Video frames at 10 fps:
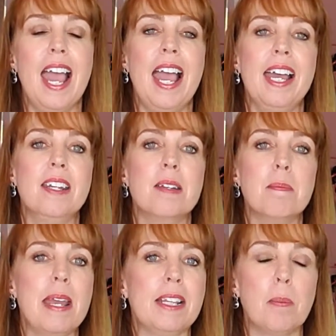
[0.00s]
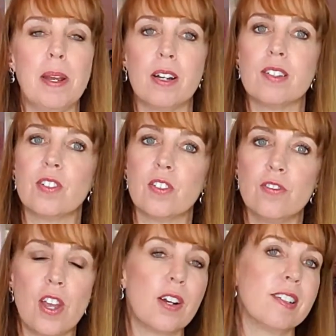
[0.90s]
and make the parents feel
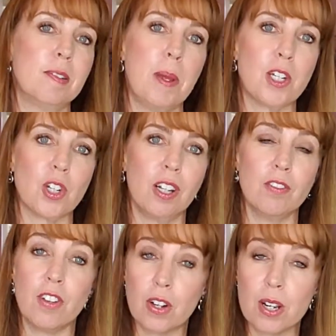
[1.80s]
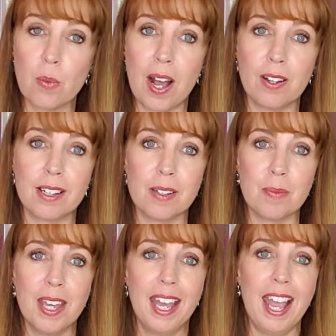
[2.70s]
very special, very
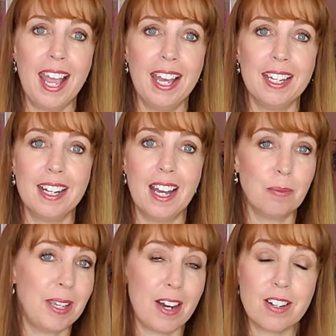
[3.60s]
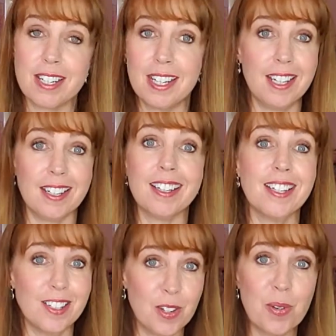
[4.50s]
welcome, and I'm guaranteeing
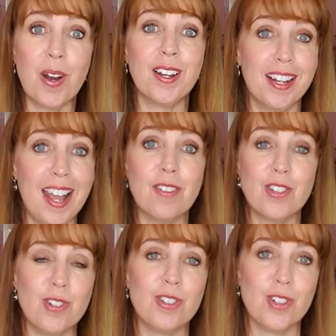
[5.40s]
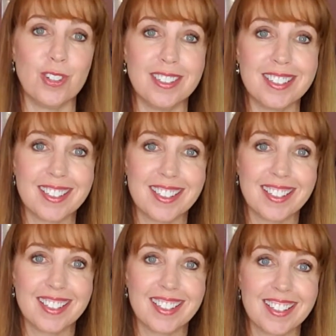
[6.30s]
you are going to have a new student.
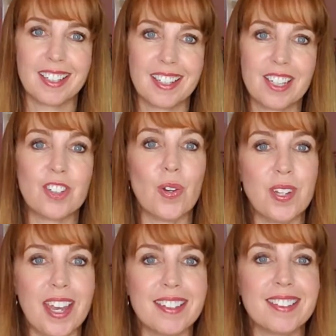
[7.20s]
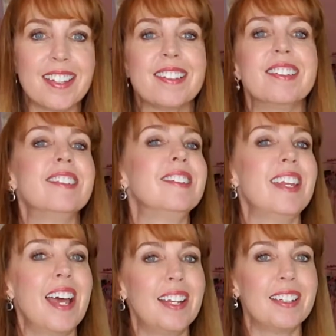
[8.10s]
So yes,
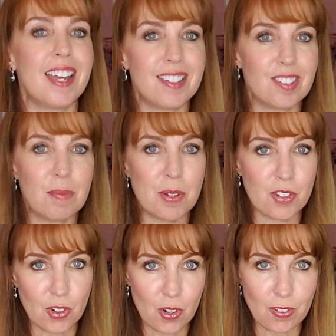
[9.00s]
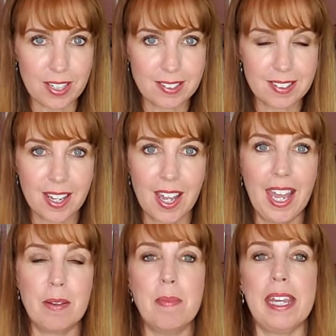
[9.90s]
stellar customer service,
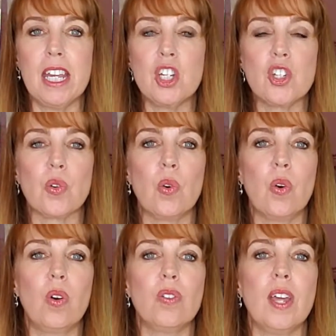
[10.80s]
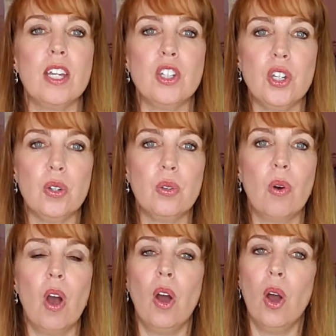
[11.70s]
making sure that
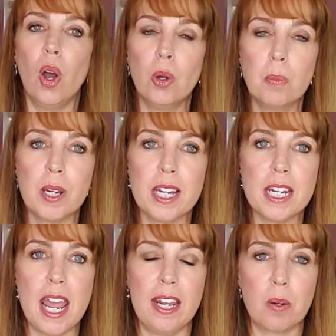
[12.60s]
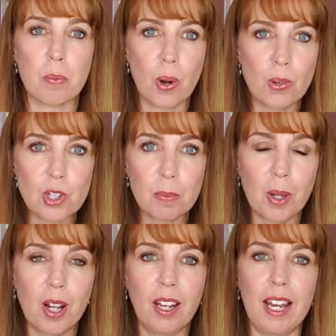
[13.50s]
you are open and
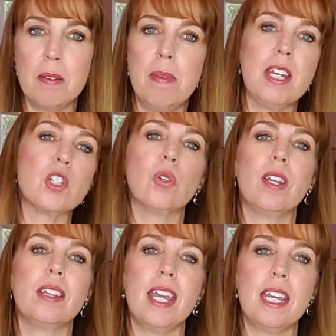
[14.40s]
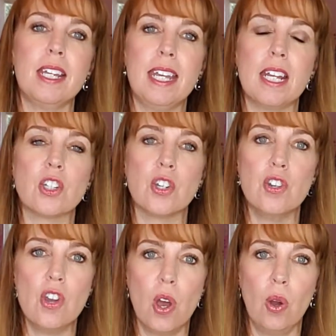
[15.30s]
approachable and make sure that they can get to
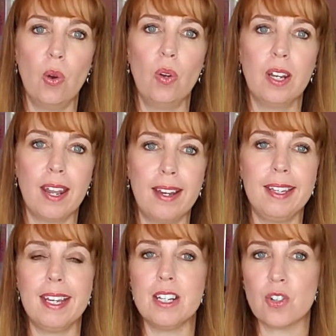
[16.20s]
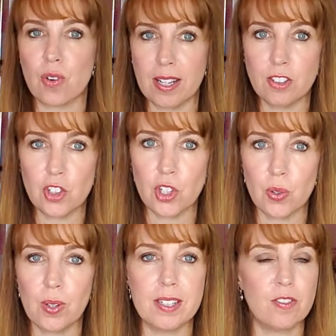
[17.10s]
know, like, and trust
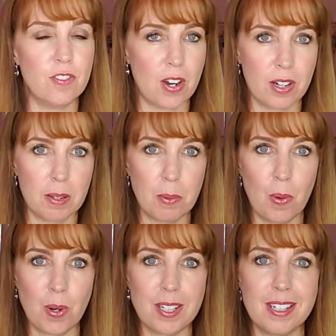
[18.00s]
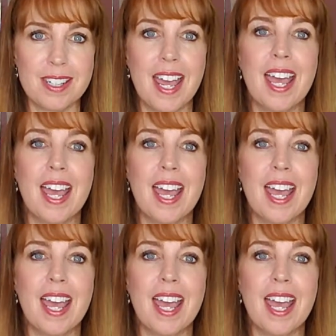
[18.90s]
you is very important.